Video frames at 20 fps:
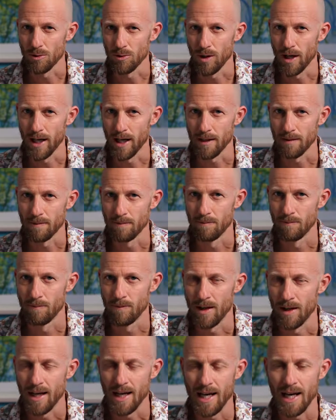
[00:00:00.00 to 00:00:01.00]
right?
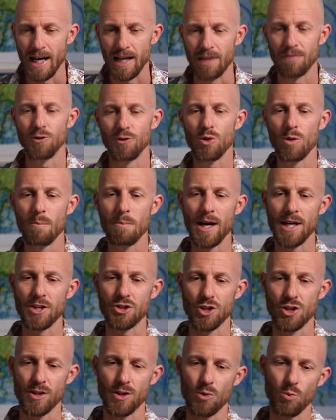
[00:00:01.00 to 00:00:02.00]
And if you
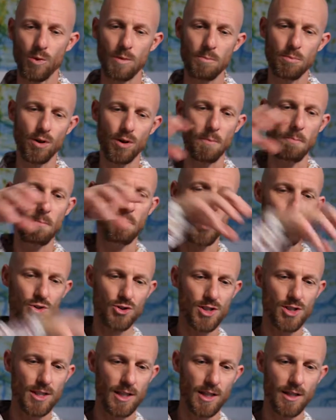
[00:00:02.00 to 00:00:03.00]
imagine that we put a
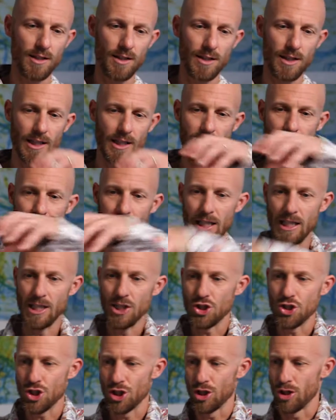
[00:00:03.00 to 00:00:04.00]
monster in
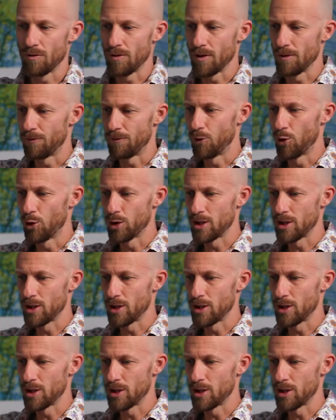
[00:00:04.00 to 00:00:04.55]
each of the 4